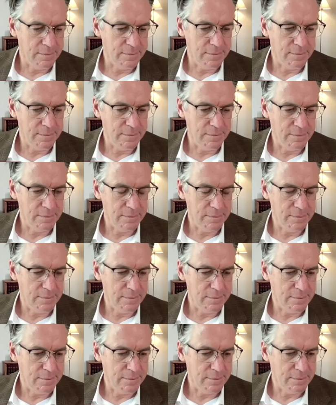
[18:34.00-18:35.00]

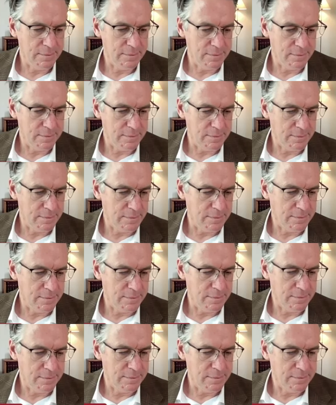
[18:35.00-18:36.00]

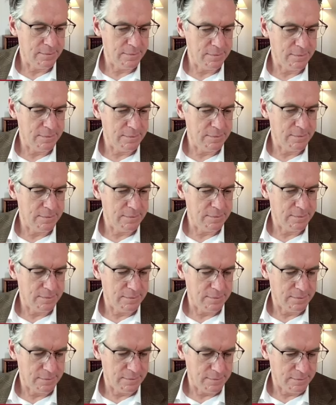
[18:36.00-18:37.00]

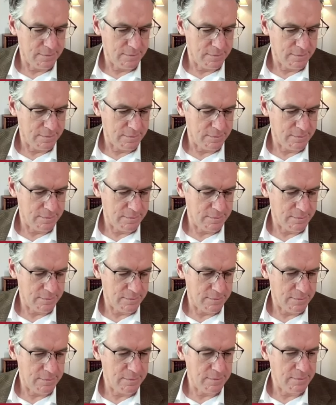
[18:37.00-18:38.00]

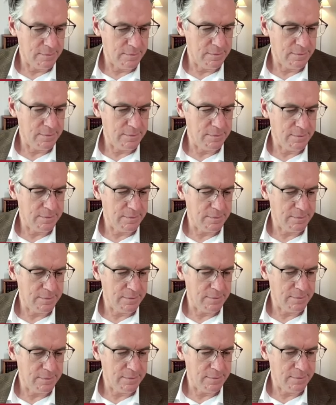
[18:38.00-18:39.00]

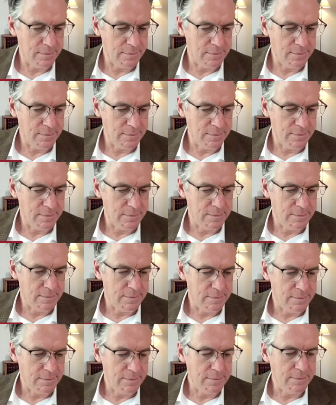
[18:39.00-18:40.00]

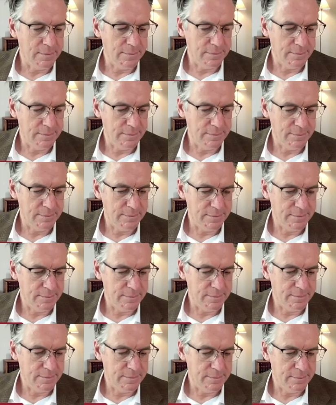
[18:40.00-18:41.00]

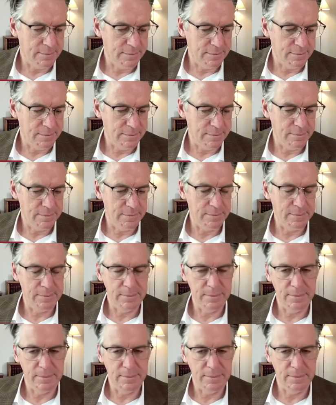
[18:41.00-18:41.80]
[no speech]